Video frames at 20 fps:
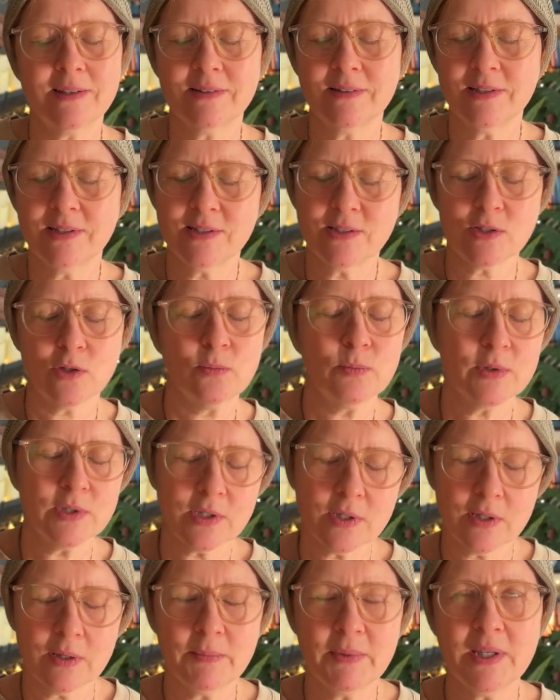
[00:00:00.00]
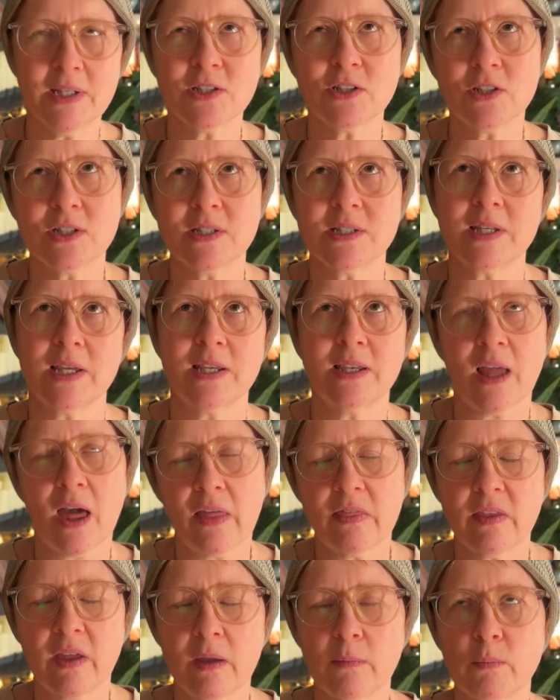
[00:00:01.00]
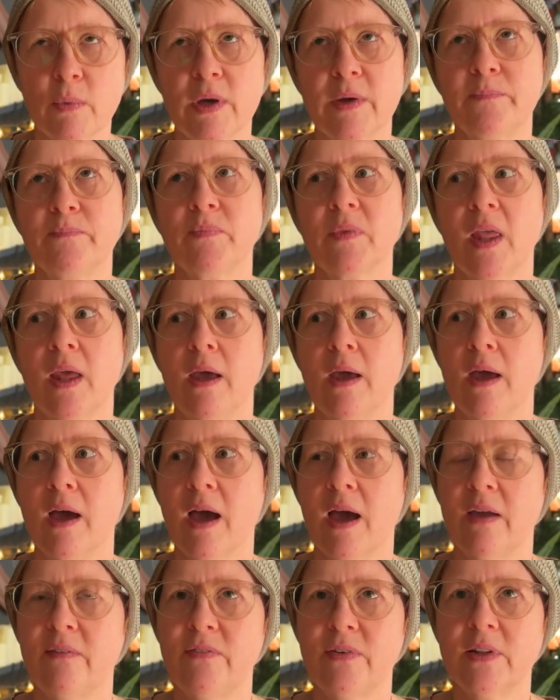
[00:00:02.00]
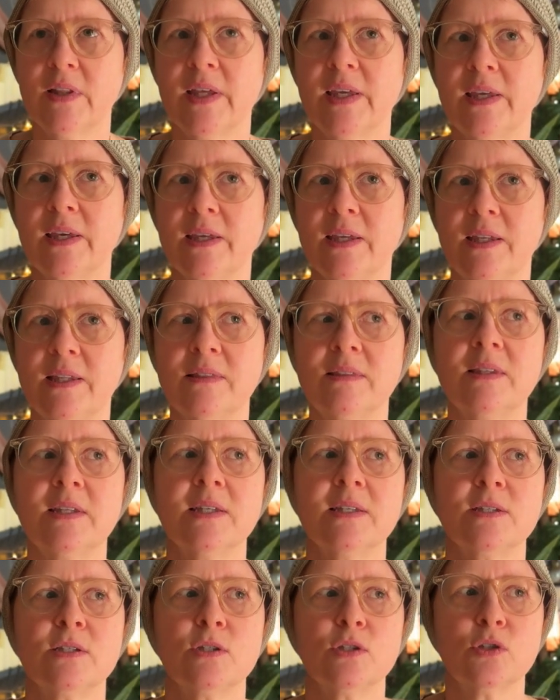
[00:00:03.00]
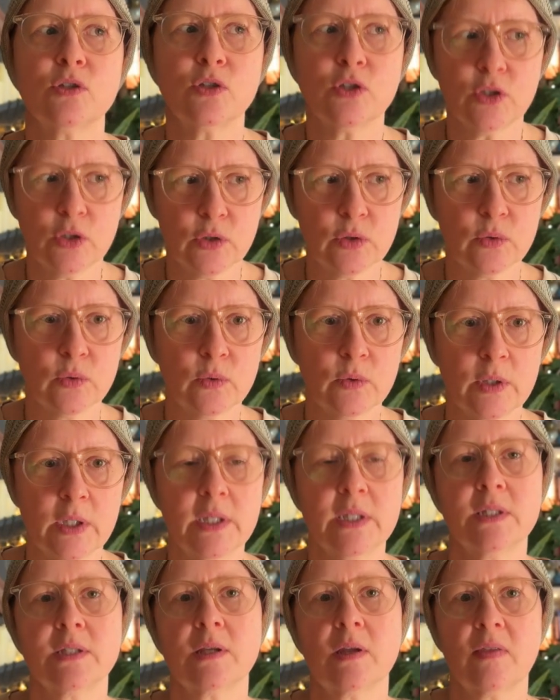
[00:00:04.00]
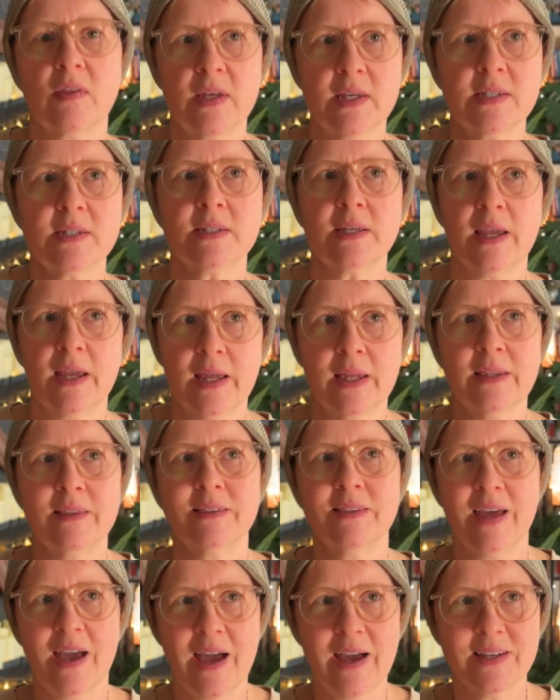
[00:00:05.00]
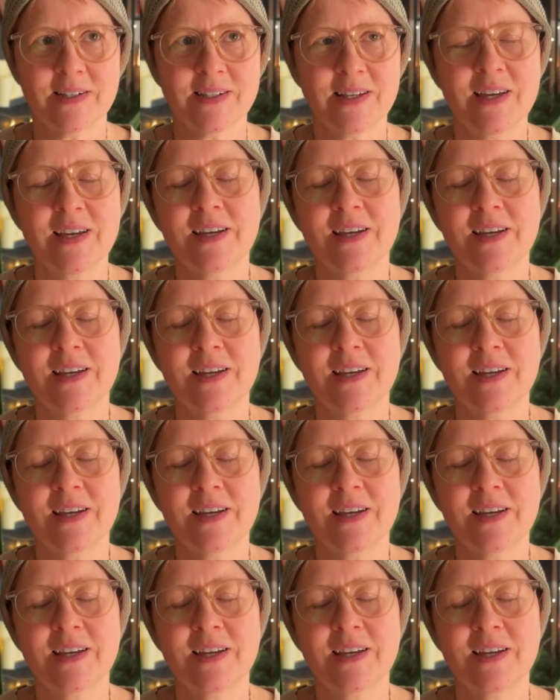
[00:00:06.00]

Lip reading: It's almost, I mean, I shouldn't say nothing, but I feel like in this too, it's this and that.